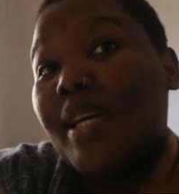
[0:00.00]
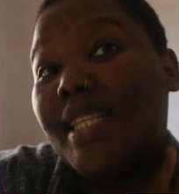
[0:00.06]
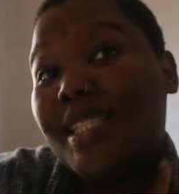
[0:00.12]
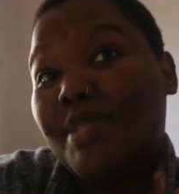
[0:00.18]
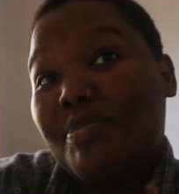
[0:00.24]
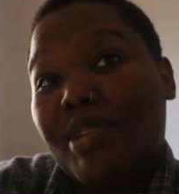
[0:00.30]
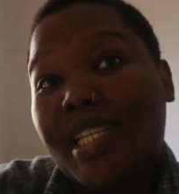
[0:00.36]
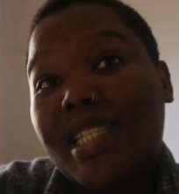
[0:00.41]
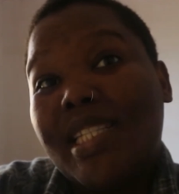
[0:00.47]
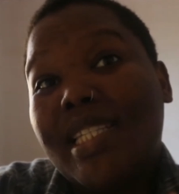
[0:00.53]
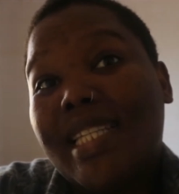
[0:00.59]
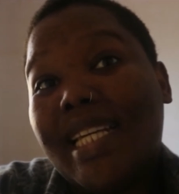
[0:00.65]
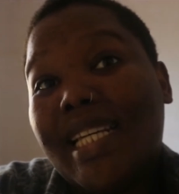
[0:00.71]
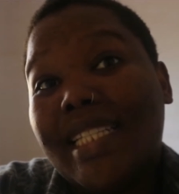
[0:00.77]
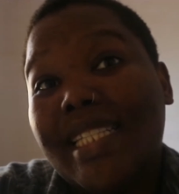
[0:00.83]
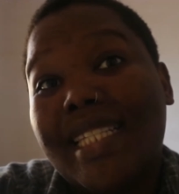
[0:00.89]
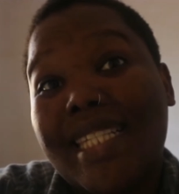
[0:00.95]
what the
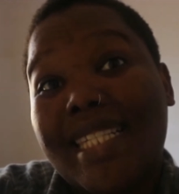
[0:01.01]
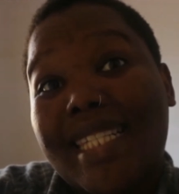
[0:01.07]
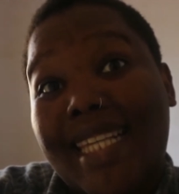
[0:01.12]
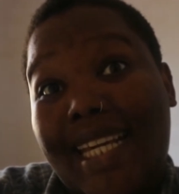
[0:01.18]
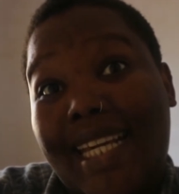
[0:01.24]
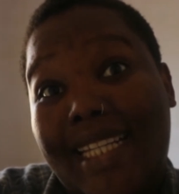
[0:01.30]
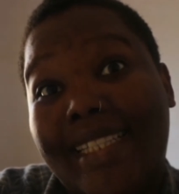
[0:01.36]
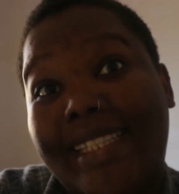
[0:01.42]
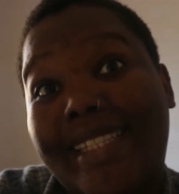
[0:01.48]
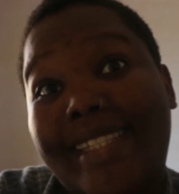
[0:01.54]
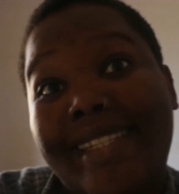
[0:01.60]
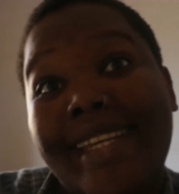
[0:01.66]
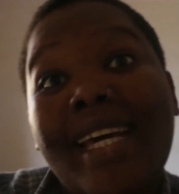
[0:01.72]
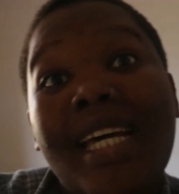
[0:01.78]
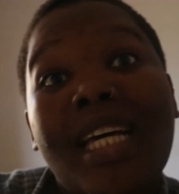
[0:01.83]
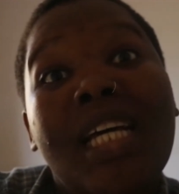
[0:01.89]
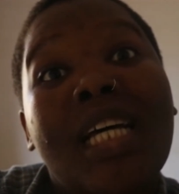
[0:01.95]
president said,
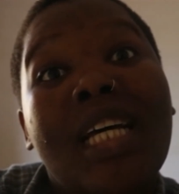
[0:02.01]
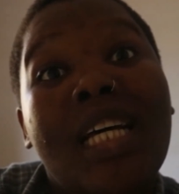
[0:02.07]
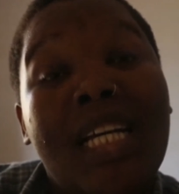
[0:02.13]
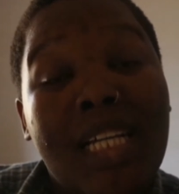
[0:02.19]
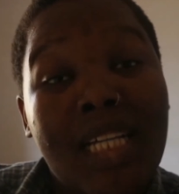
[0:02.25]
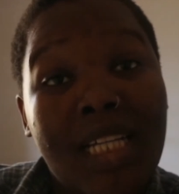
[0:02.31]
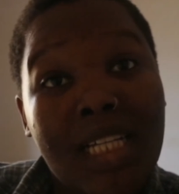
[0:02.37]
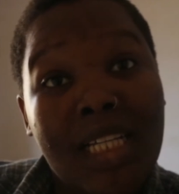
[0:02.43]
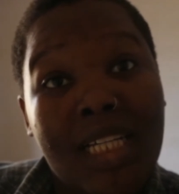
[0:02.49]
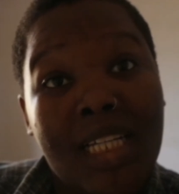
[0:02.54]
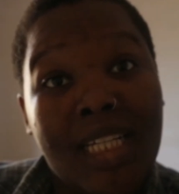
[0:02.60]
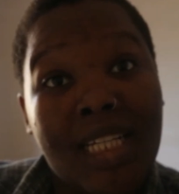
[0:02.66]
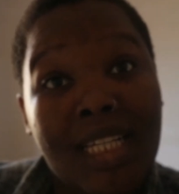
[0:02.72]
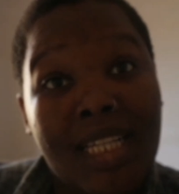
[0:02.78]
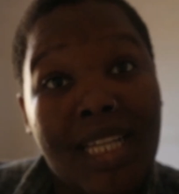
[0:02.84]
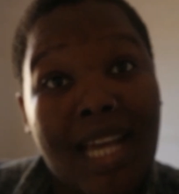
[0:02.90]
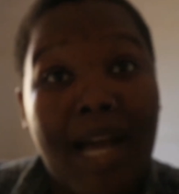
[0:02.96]

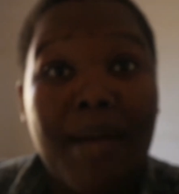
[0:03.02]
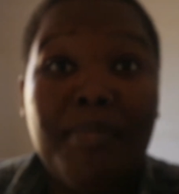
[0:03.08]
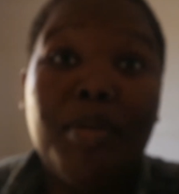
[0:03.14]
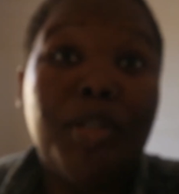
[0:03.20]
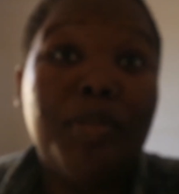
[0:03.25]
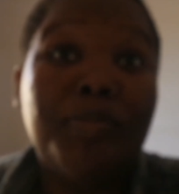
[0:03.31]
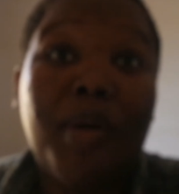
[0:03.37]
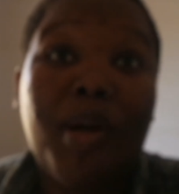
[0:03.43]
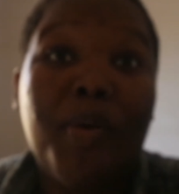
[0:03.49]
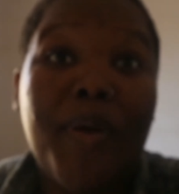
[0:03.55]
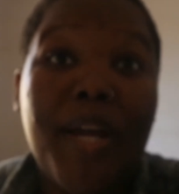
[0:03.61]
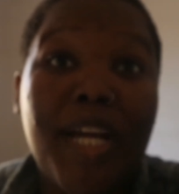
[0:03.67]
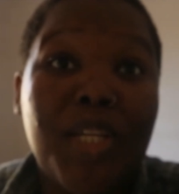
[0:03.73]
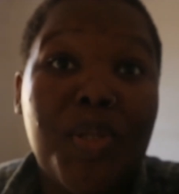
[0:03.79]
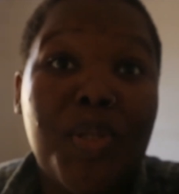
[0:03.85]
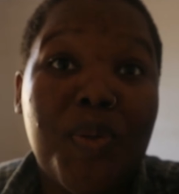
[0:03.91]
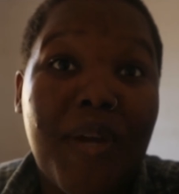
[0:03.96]
I'm on my
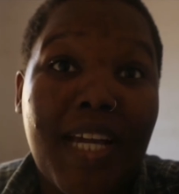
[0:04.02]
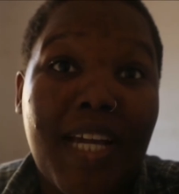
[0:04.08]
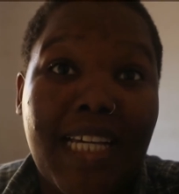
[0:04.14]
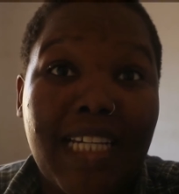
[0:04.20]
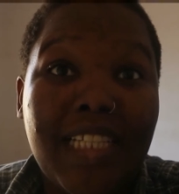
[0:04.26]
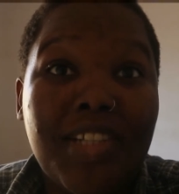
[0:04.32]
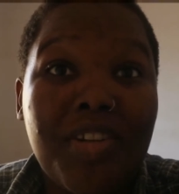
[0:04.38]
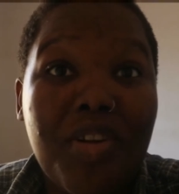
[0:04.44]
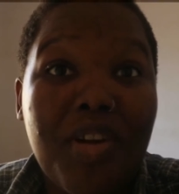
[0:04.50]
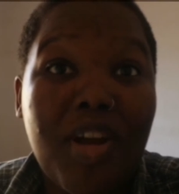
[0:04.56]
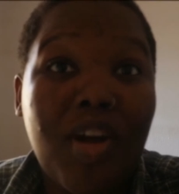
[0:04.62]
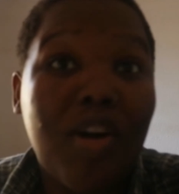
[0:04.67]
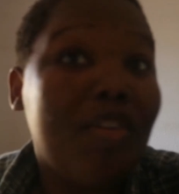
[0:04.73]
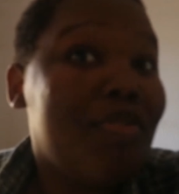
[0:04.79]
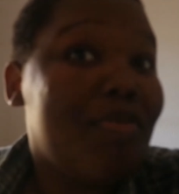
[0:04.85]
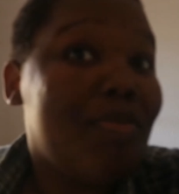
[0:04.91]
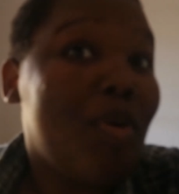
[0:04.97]
way to a gathering
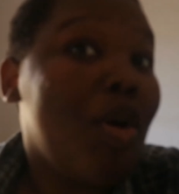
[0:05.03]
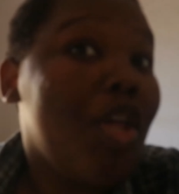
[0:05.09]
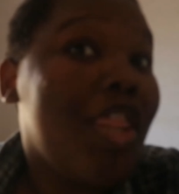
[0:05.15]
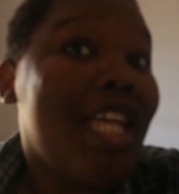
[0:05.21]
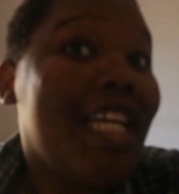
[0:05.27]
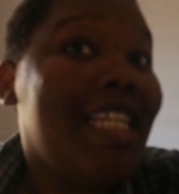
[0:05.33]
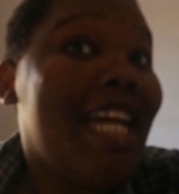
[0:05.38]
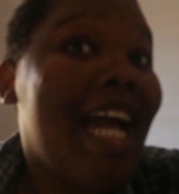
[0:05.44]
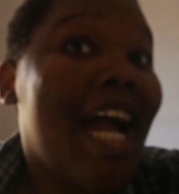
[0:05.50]
of more than a